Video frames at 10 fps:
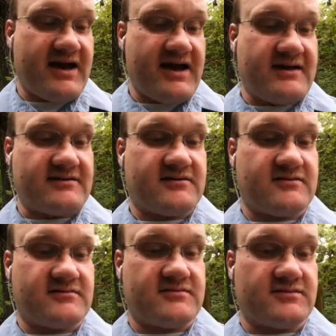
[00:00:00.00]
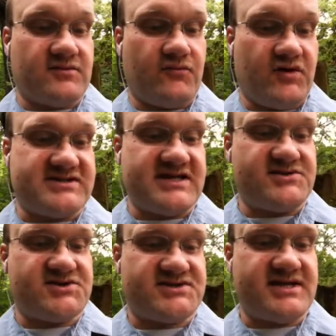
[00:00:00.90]
And what's
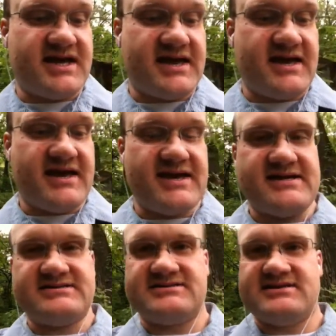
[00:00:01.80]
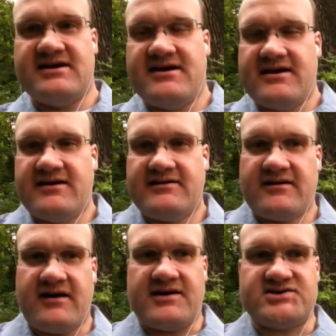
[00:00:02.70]
interesting is
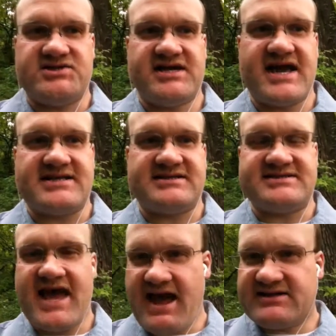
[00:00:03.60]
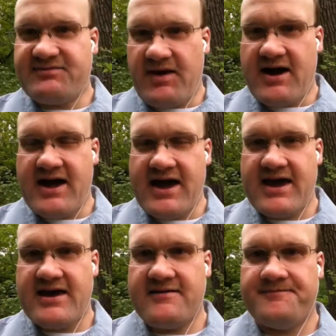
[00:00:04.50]
she gets attacked
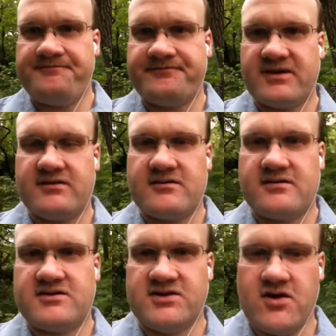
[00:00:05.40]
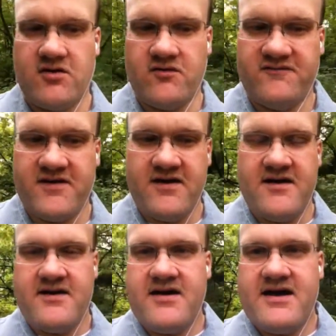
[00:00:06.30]
by Clove,
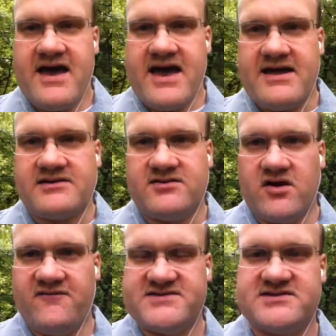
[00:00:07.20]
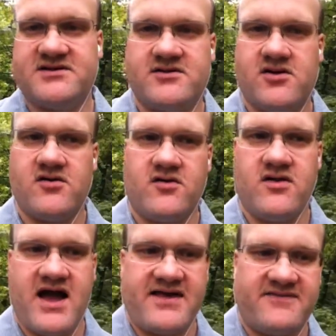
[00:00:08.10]
and Clove is the
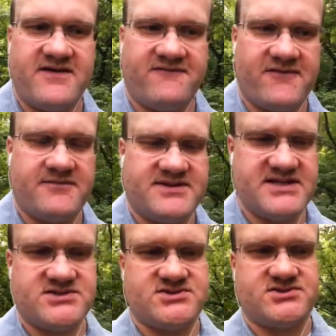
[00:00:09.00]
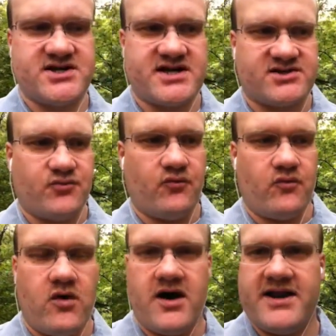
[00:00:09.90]
girl, I think, from District
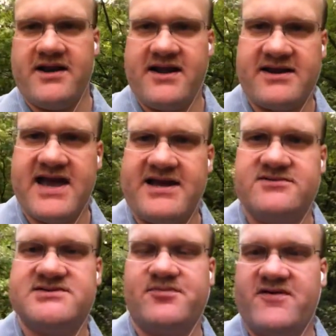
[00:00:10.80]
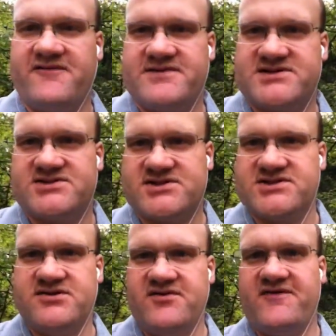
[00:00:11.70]
1, and Cato's the boy from
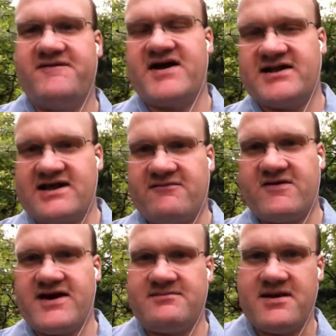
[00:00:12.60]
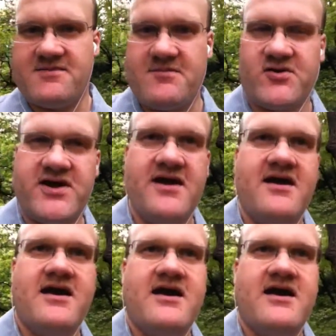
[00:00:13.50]
District 2, if I've got that right in my memory.